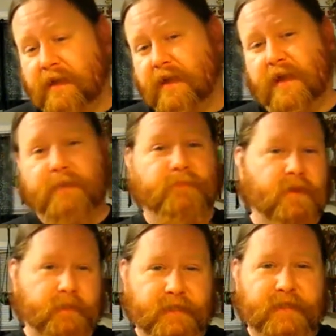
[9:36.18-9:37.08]
I could
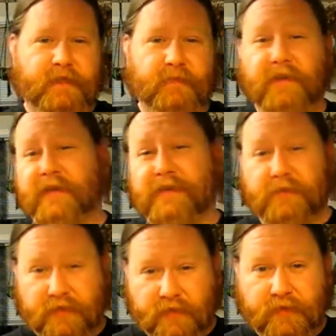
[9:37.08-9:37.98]
probably tell you very
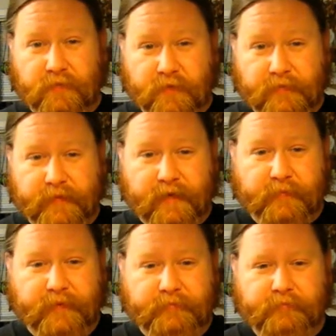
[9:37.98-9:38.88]
interesting stories about her, but
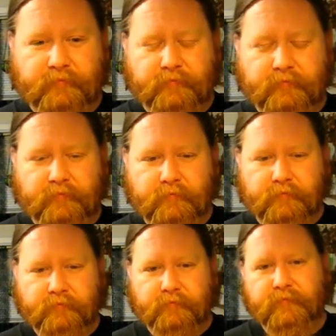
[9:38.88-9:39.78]

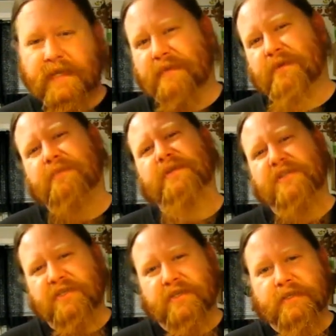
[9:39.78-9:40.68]
probably
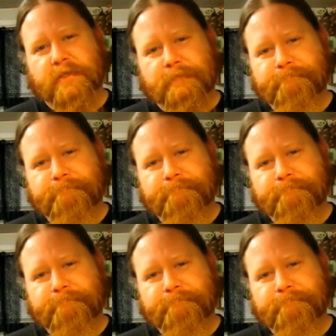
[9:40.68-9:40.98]
shouldn't.